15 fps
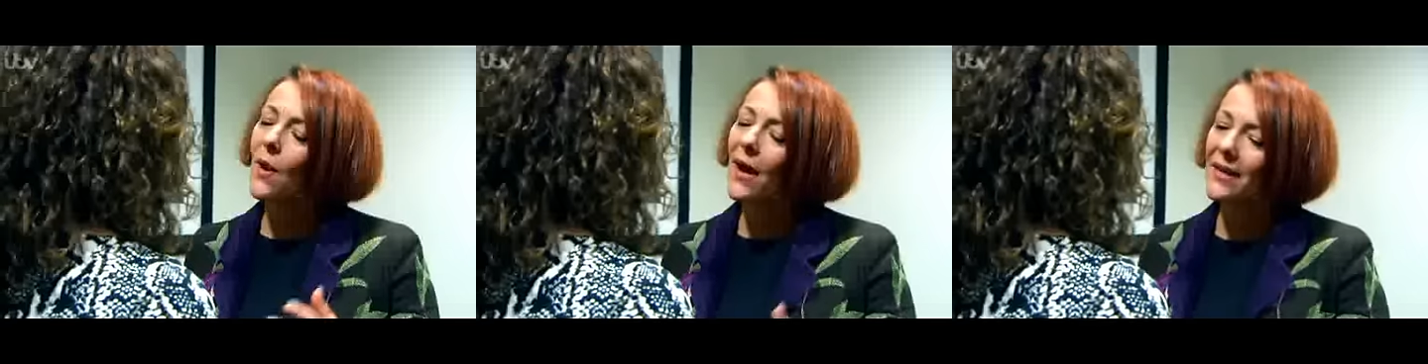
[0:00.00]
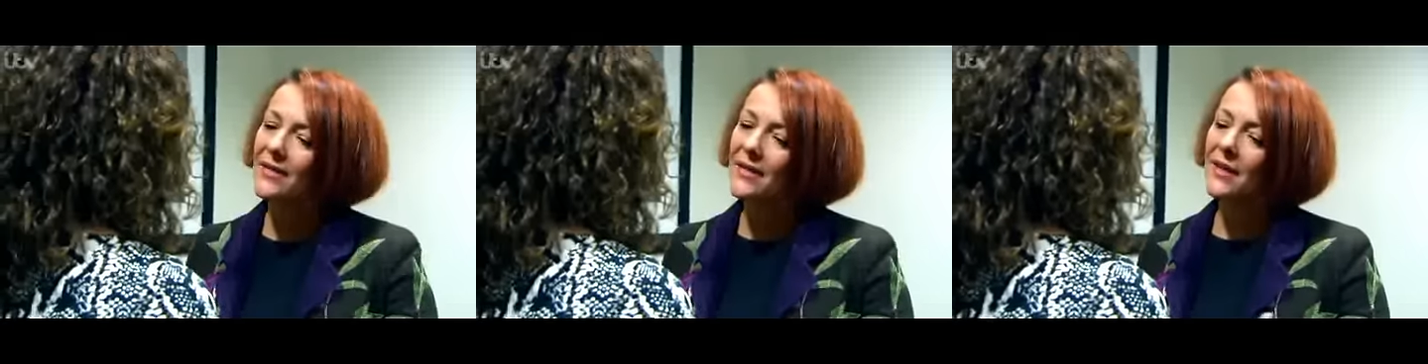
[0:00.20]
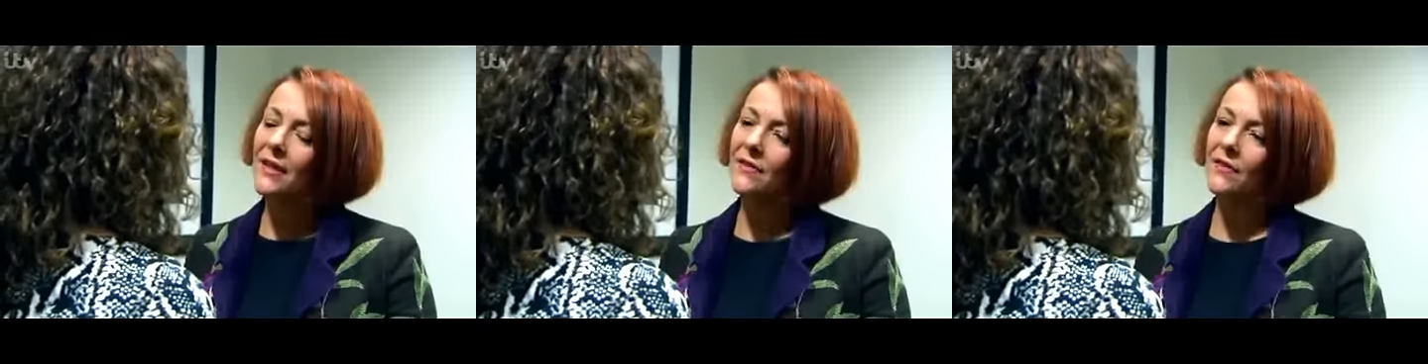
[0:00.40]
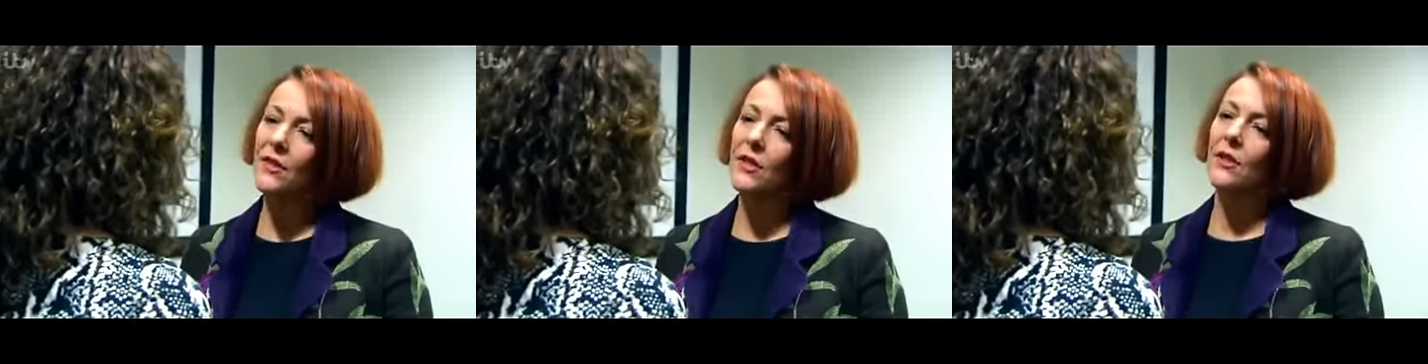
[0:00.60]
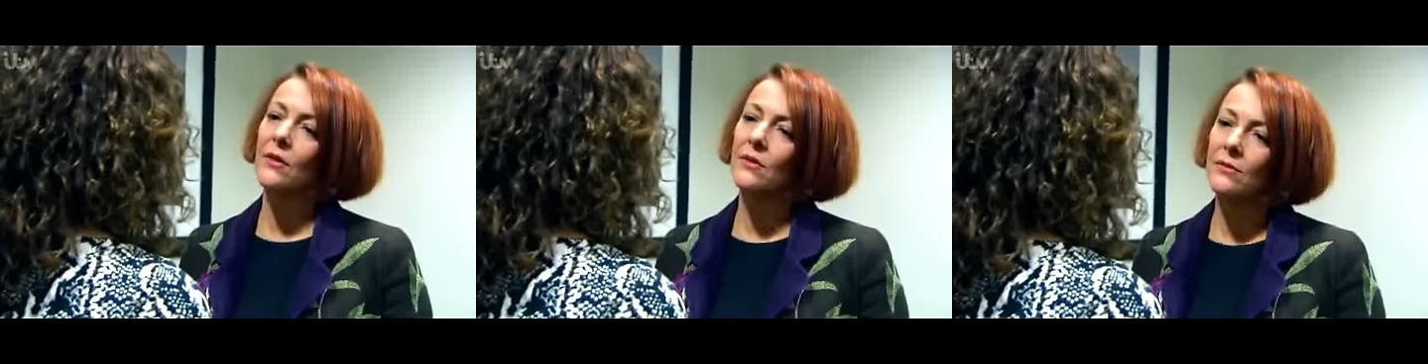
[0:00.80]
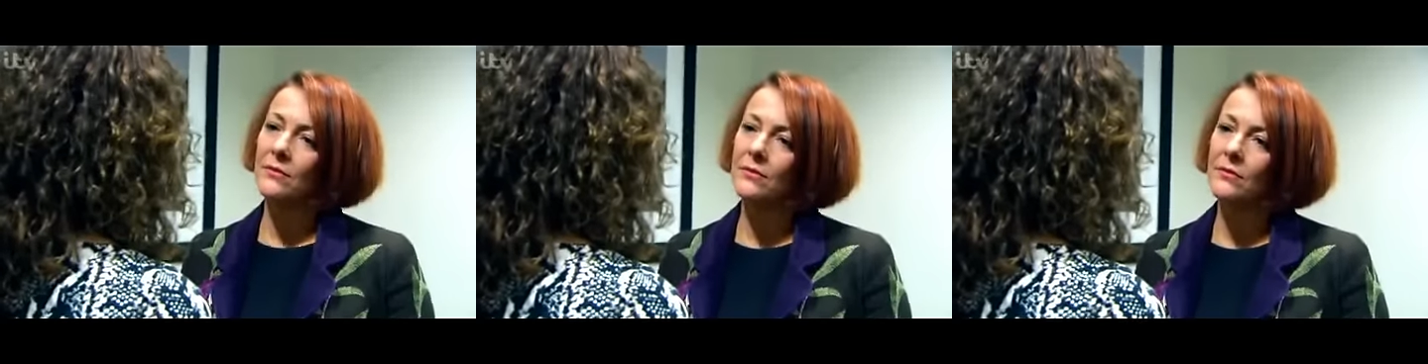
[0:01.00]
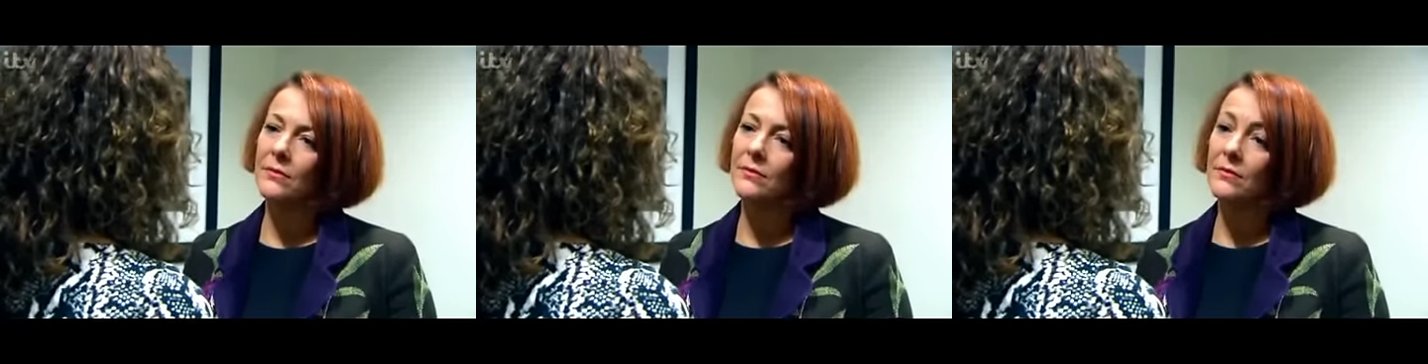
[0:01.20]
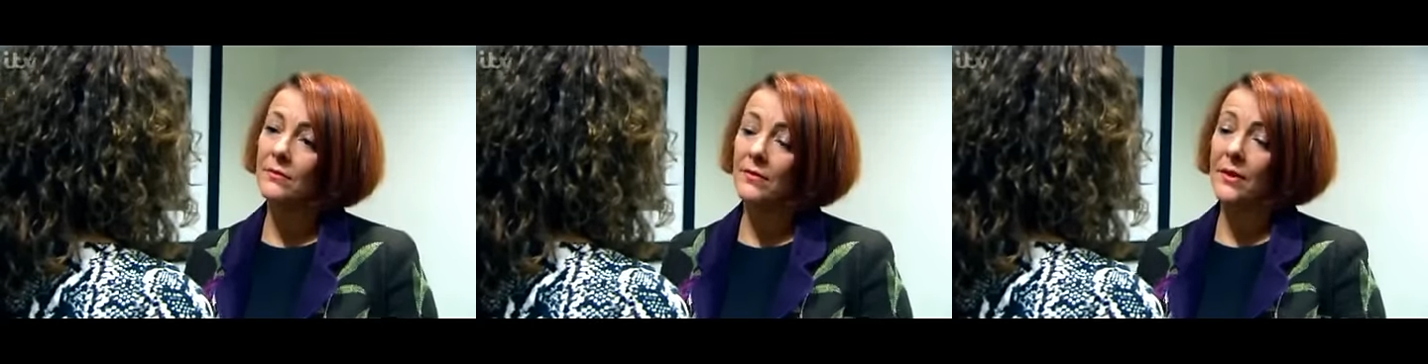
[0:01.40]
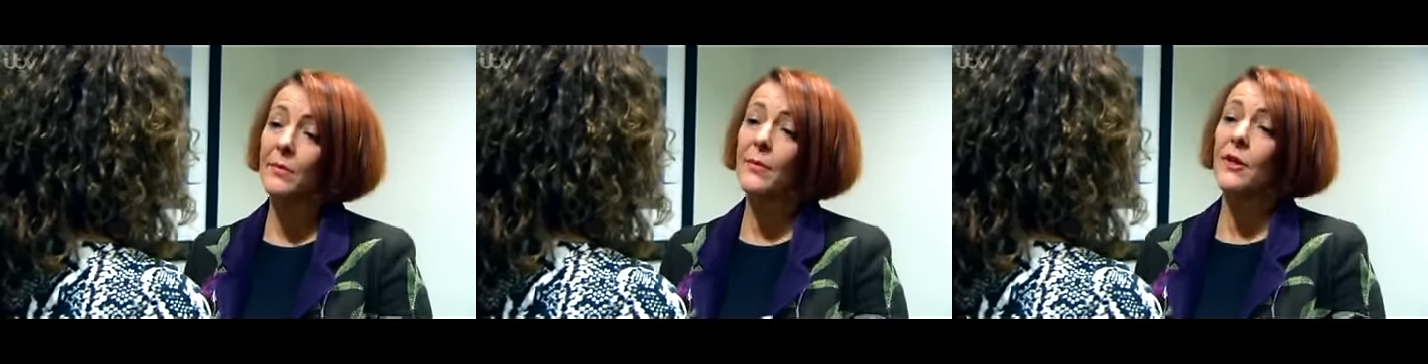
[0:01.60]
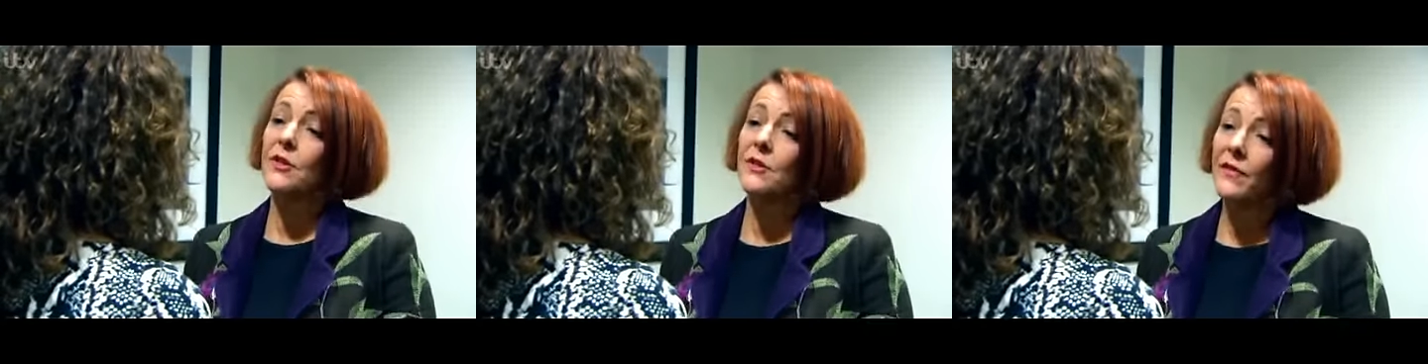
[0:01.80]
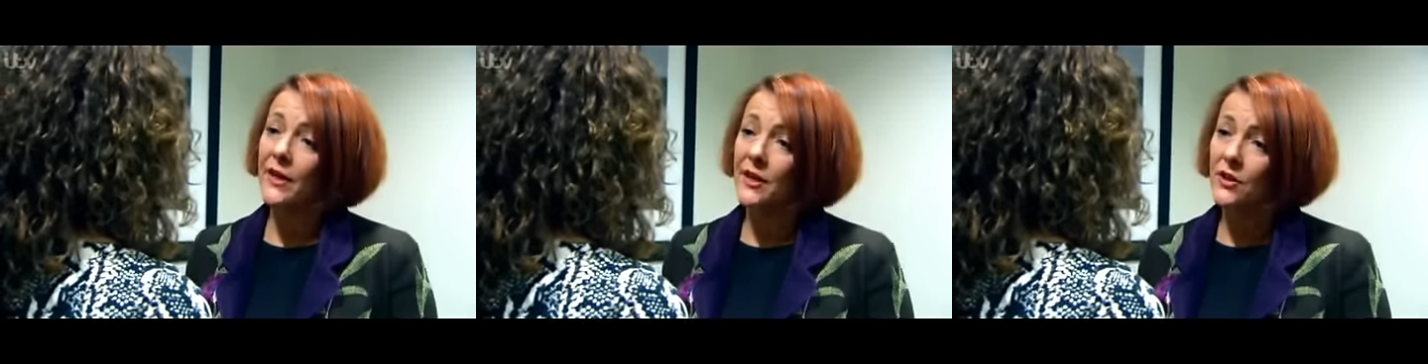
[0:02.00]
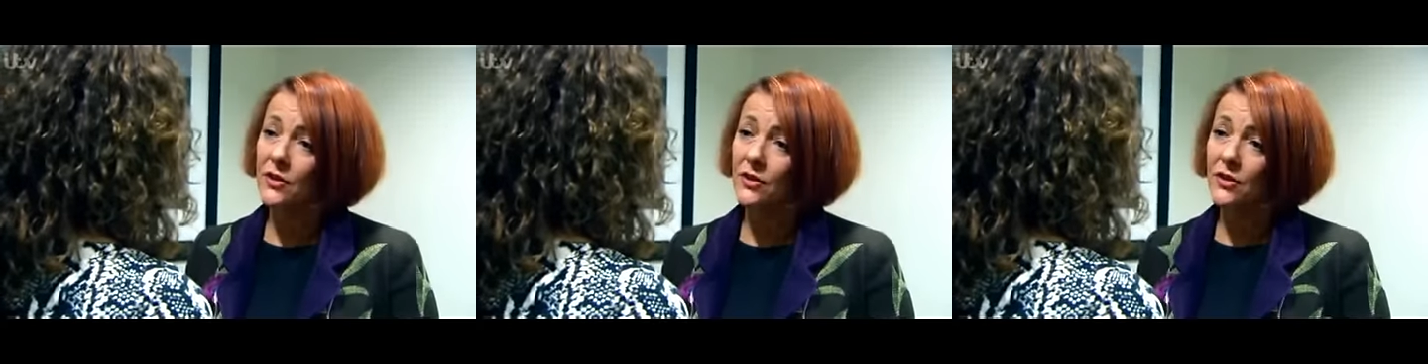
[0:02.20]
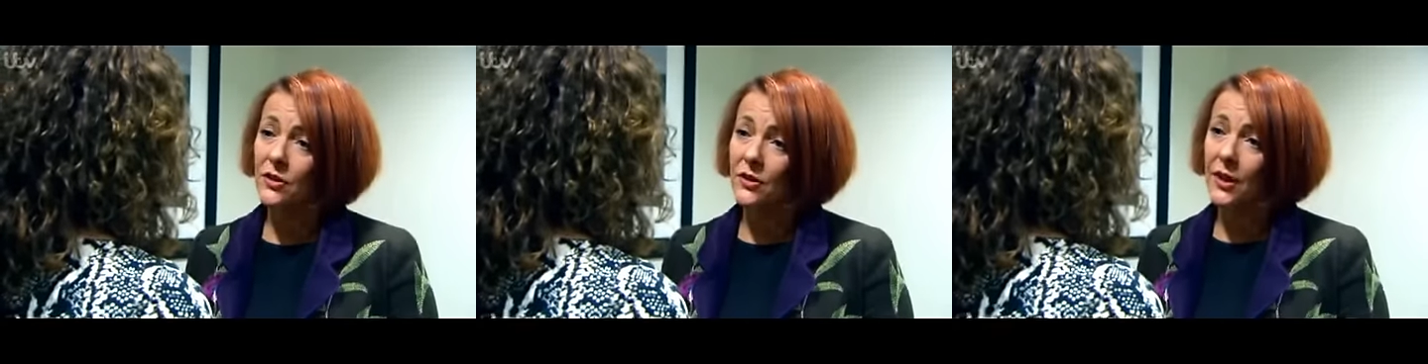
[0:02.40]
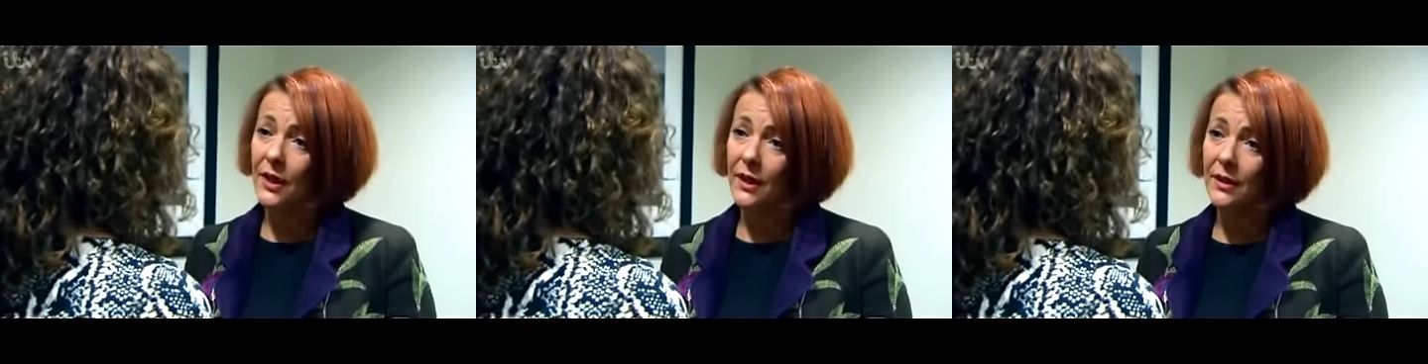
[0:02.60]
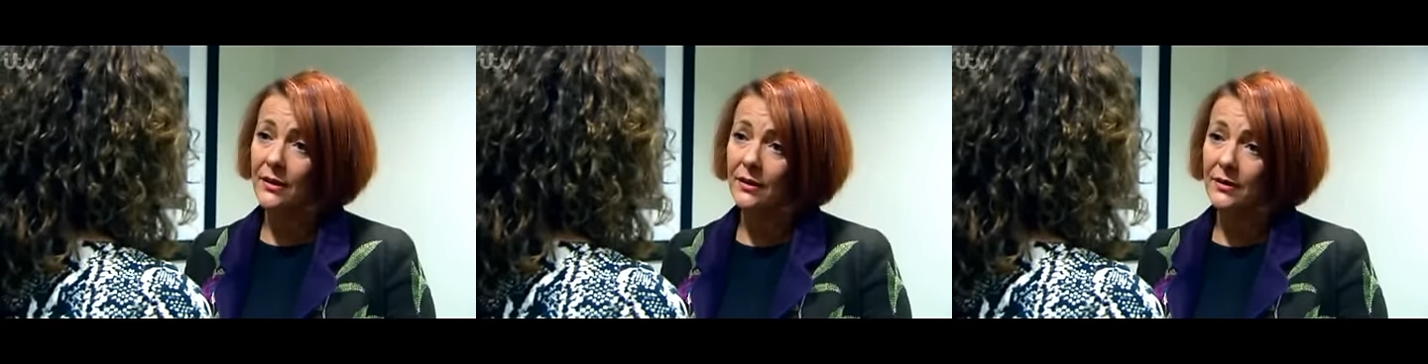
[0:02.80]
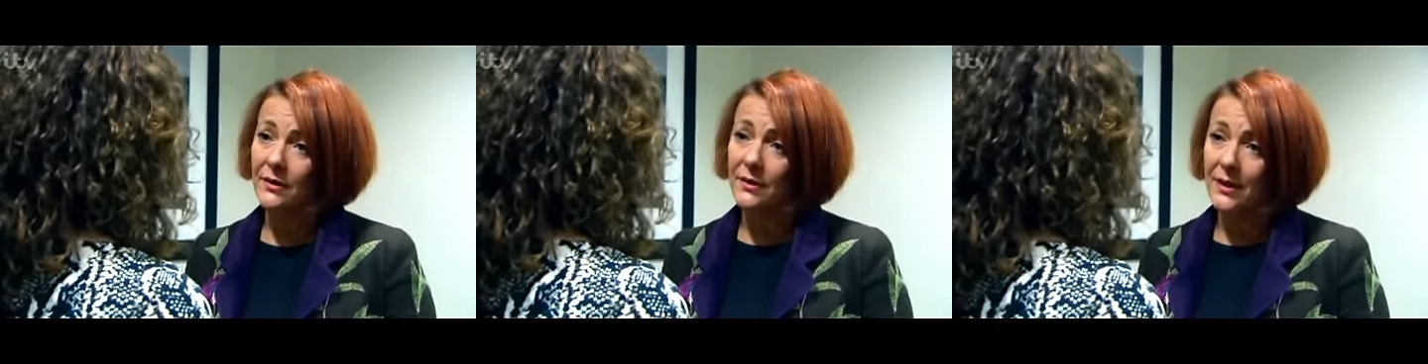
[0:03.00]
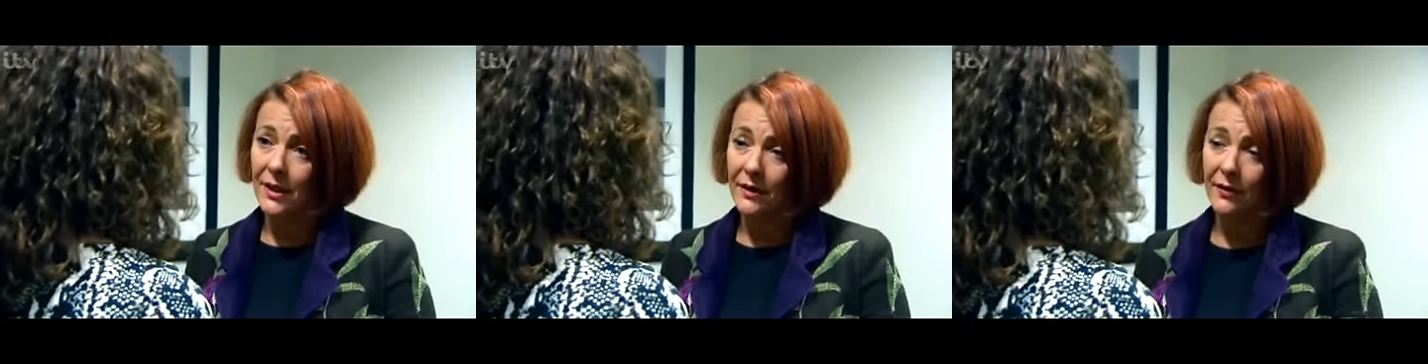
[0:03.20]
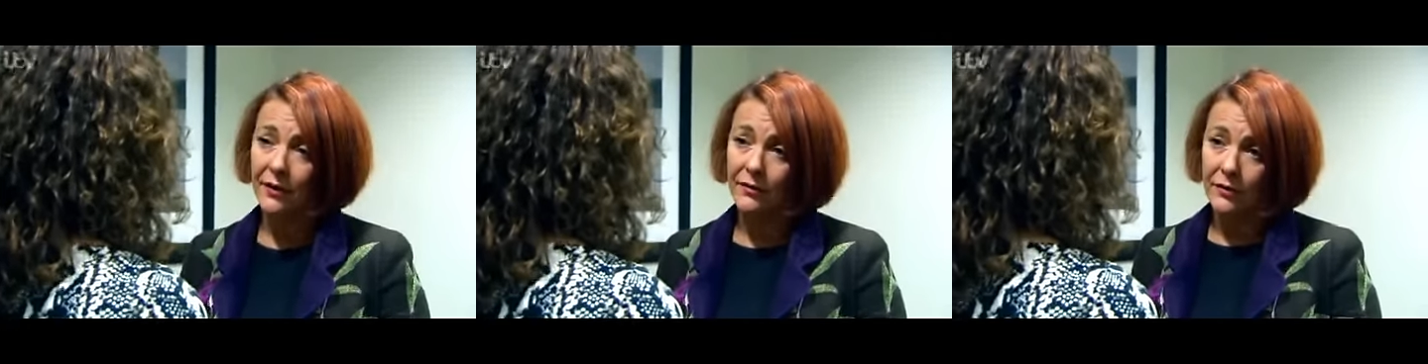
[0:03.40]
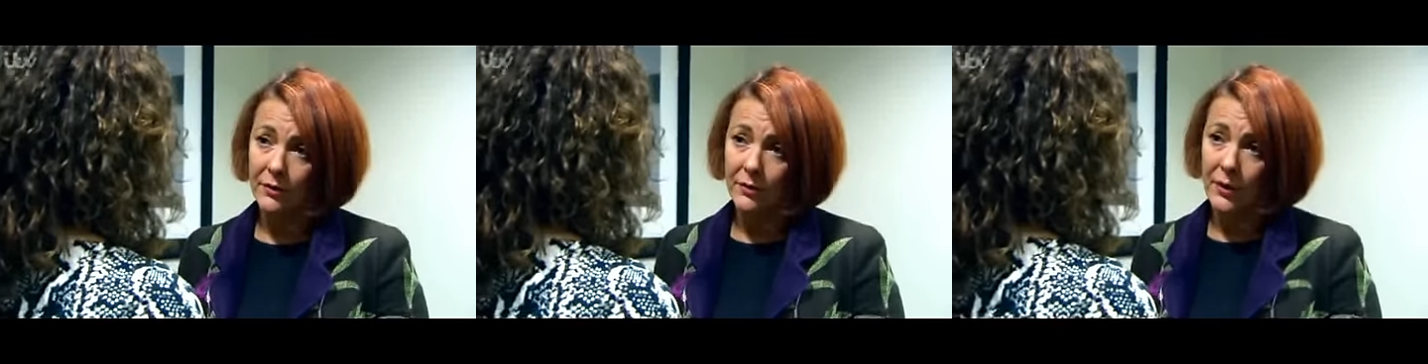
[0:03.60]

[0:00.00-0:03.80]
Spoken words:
has it given you the motivation, do you think, to give up for a